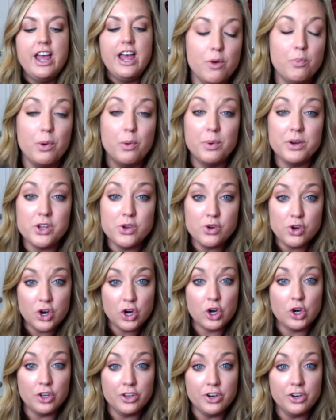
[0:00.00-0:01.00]
But when you
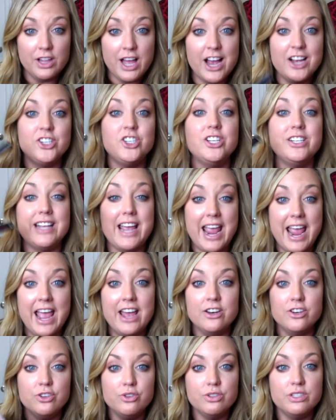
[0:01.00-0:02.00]
curl your lashes
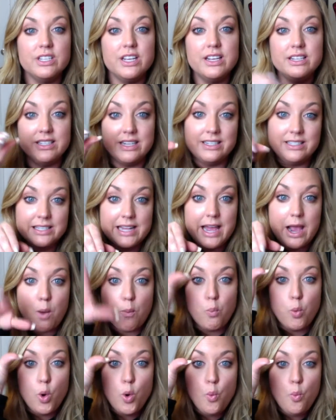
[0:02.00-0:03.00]
and use this, it's like
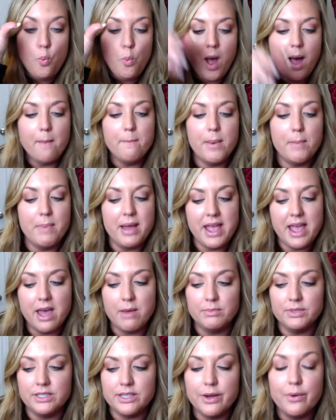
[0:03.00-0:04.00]
whoom,
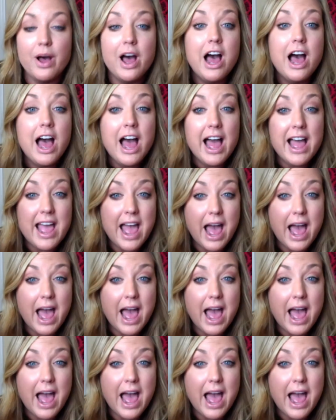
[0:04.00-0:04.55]
ba-bam. So I